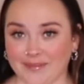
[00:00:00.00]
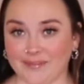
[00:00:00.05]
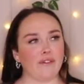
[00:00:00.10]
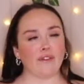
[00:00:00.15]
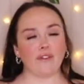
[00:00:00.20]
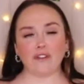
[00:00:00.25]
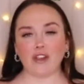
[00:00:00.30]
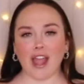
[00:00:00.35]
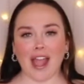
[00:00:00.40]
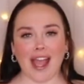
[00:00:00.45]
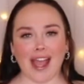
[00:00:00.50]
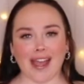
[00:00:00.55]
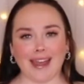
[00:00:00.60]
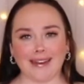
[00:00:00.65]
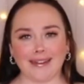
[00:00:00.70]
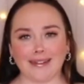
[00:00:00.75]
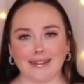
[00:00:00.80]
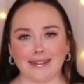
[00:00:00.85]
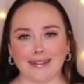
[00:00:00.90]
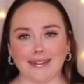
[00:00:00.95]
Have you ever
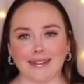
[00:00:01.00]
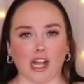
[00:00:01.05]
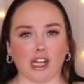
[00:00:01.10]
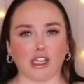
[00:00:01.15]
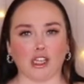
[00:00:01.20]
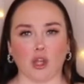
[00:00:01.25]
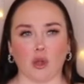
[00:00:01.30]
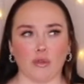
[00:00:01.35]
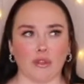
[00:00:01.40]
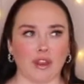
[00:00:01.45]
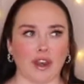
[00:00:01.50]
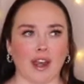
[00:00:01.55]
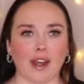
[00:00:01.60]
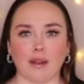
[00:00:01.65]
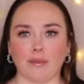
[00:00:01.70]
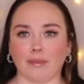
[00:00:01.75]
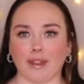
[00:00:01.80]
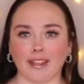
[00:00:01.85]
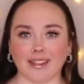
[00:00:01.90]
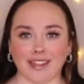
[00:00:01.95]
had a clothing
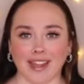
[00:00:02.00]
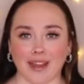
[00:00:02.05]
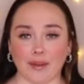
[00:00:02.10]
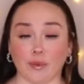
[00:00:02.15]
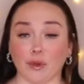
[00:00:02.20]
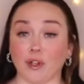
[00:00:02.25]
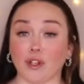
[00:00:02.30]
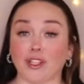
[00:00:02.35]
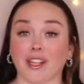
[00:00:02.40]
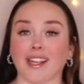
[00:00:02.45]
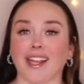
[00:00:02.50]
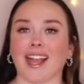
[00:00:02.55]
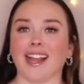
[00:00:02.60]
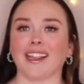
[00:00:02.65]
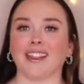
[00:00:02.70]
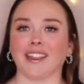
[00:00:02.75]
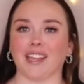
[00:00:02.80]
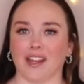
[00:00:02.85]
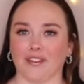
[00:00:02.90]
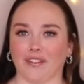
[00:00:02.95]
item like that where you're like, I
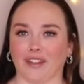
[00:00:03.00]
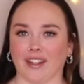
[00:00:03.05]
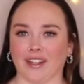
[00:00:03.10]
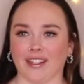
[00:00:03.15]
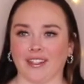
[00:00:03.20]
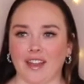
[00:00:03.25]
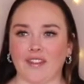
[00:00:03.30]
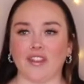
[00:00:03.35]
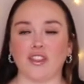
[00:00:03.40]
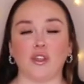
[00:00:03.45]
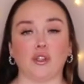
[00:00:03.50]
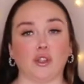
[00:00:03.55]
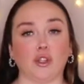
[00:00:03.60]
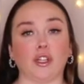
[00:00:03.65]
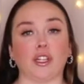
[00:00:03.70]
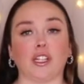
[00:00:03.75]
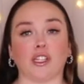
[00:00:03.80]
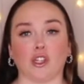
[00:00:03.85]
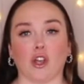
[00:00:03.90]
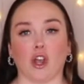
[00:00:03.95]
love it? Then you look
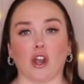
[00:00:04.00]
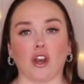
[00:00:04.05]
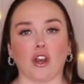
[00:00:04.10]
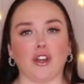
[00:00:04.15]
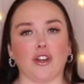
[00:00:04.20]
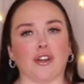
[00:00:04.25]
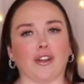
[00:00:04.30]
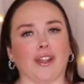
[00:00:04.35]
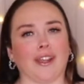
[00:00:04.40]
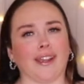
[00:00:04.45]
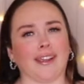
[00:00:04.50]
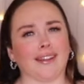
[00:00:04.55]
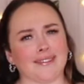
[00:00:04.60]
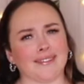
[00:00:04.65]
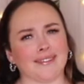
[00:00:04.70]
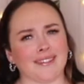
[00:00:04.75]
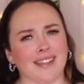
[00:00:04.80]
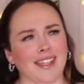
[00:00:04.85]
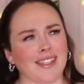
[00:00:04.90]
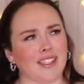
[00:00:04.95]
at it longer and you're like,
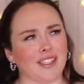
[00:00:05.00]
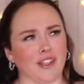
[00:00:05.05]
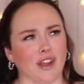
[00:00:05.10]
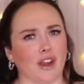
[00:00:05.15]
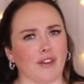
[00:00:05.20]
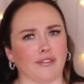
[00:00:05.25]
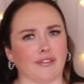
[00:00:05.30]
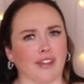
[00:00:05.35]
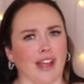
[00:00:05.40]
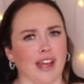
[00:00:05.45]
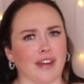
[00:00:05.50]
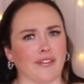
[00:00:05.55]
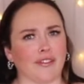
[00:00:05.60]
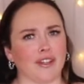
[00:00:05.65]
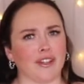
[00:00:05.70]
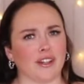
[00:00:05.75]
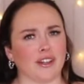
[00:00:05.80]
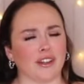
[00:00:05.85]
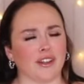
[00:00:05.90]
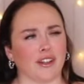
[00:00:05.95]
that's not
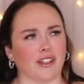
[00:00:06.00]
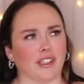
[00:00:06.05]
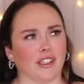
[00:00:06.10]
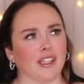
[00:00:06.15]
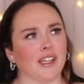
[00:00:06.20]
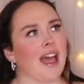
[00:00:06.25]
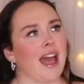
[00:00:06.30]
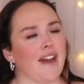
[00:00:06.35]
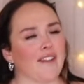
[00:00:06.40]
flattering at all.